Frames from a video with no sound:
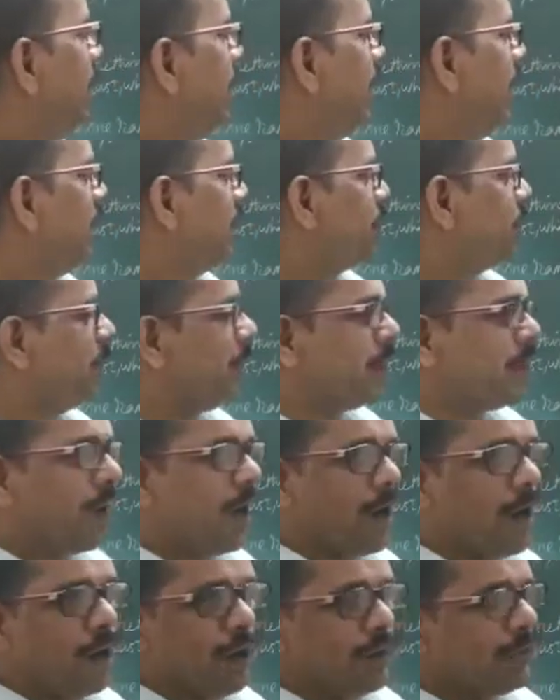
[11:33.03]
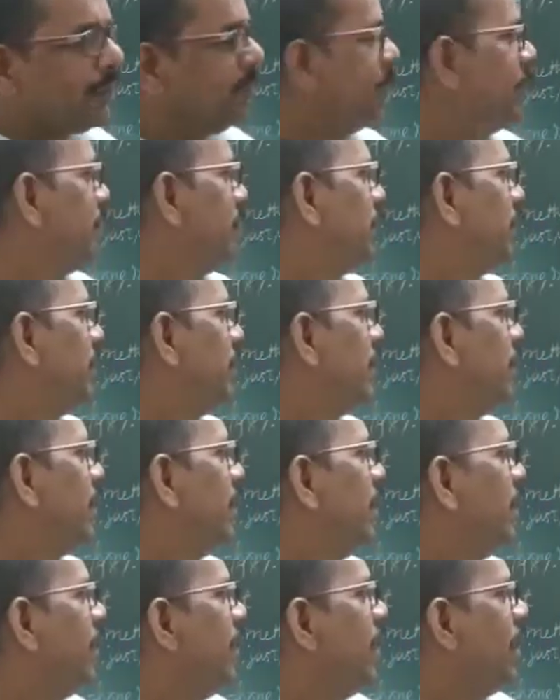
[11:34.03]
It is because
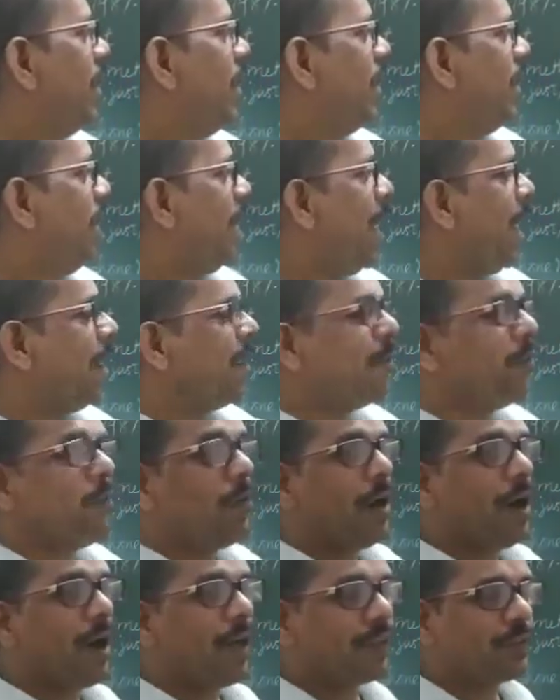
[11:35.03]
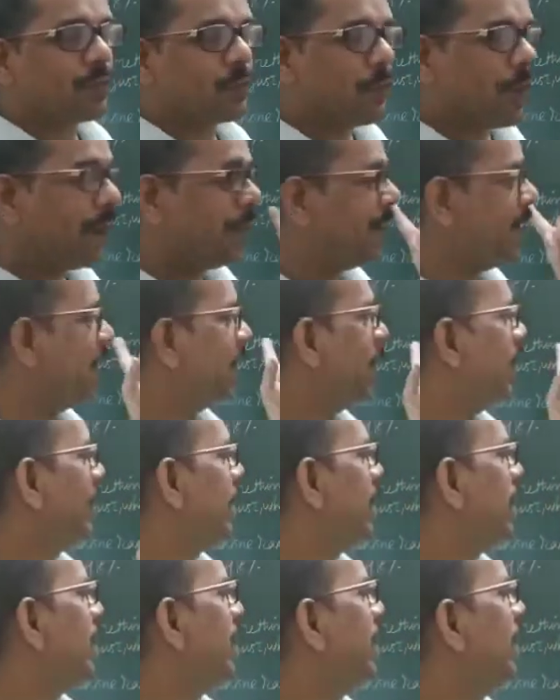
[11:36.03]
I was
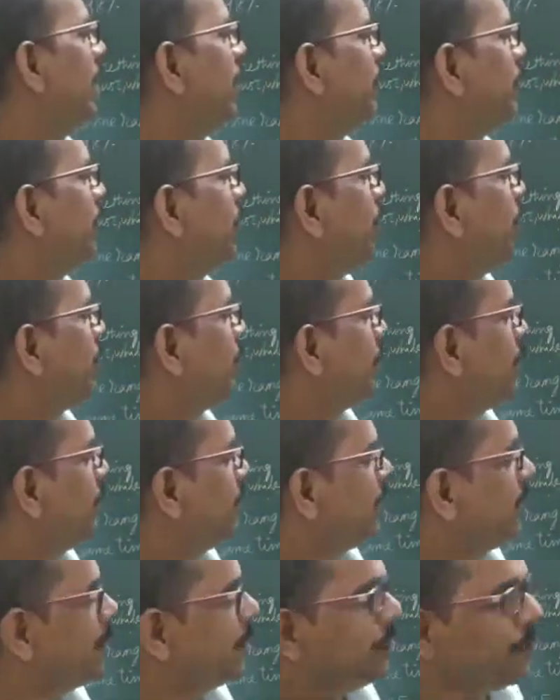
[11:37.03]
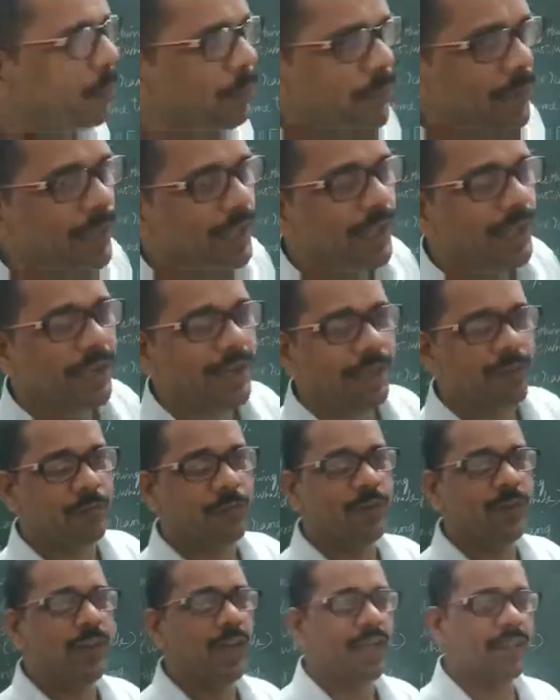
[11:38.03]
wondering if you could give me a
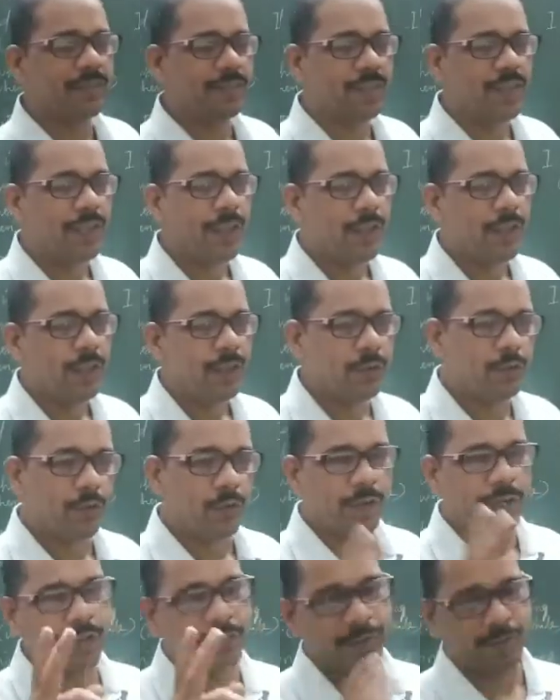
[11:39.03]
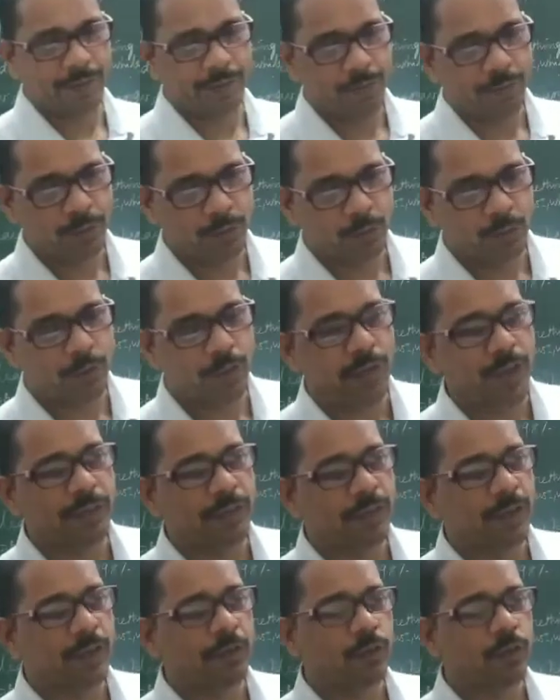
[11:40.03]
lift has two reasons
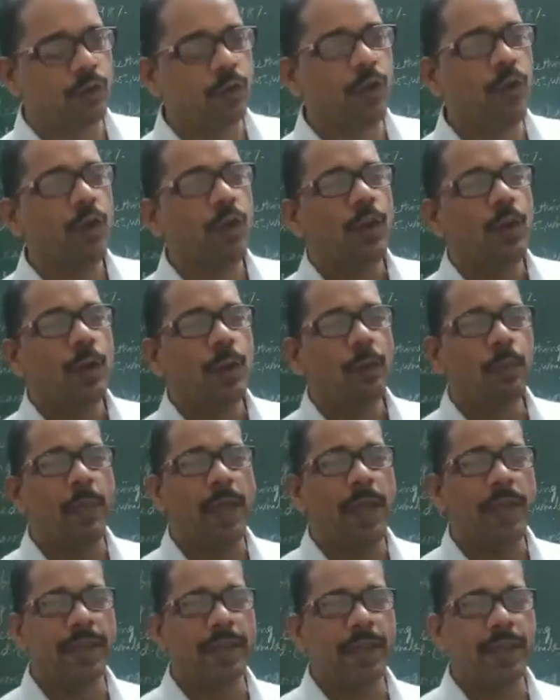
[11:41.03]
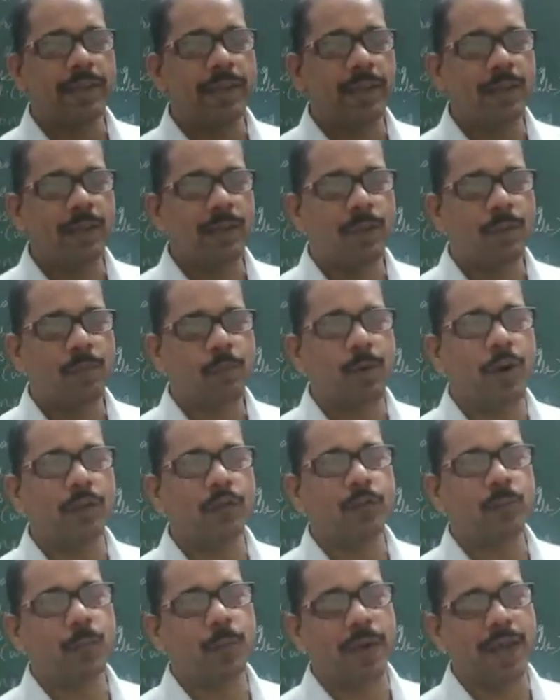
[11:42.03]
to make it
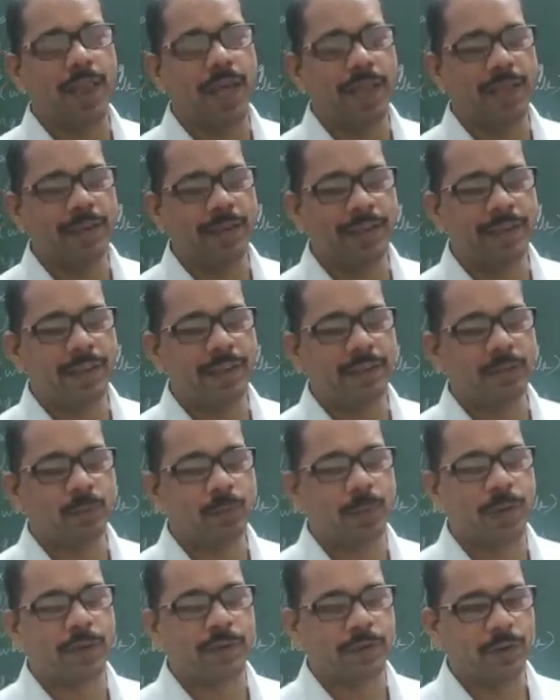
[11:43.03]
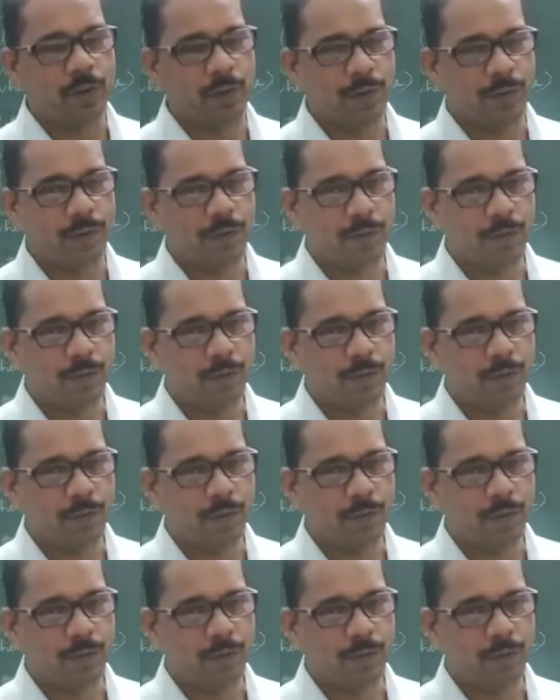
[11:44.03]
most polite expression.